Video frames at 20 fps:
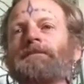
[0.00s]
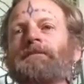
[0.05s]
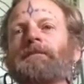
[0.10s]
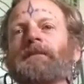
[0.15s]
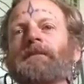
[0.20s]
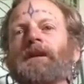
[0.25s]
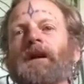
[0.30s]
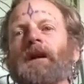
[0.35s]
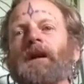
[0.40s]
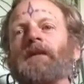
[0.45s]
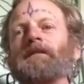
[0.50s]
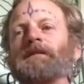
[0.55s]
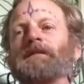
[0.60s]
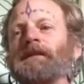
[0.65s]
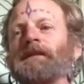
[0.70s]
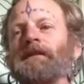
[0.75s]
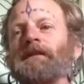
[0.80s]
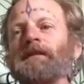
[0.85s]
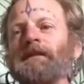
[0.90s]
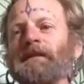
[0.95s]
all of a
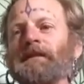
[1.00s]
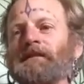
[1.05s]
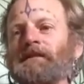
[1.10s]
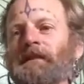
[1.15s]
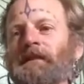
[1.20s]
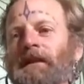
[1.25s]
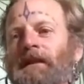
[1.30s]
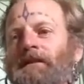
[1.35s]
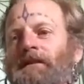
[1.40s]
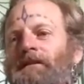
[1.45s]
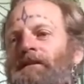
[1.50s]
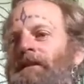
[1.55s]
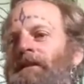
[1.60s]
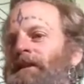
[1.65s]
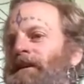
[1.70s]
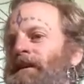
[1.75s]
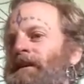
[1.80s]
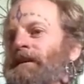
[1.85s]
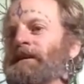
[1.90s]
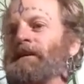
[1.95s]
sudden this like
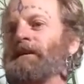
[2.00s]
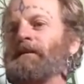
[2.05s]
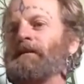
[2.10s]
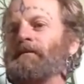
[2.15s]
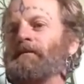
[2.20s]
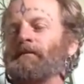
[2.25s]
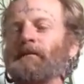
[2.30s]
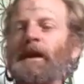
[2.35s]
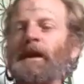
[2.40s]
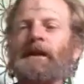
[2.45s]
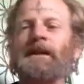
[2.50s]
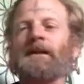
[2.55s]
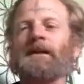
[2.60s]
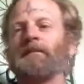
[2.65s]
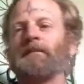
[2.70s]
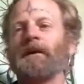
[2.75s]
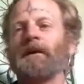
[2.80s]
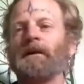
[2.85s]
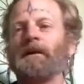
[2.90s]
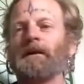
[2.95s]
wrecking
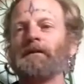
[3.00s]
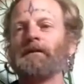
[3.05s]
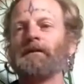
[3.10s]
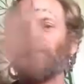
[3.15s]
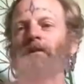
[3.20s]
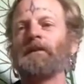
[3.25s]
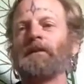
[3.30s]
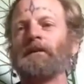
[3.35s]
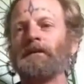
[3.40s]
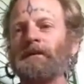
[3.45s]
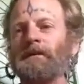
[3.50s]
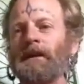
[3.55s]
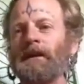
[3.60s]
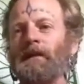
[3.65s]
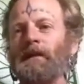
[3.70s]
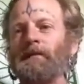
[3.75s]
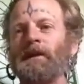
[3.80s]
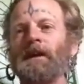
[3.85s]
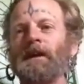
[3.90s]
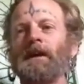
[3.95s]
ball of a girl came
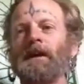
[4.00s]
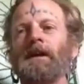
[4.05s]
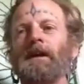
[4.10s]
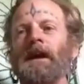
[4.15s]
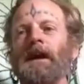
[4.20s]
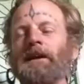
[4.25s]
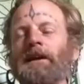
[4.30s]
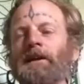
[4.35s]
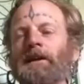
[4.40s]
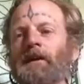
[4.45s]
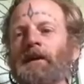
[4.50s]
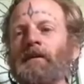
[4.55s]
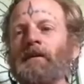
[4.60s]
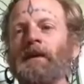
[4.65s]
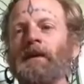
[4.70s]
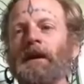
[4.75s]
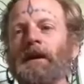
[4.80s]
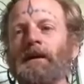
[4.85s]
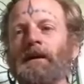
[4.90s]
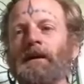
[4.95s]
in out of nowhere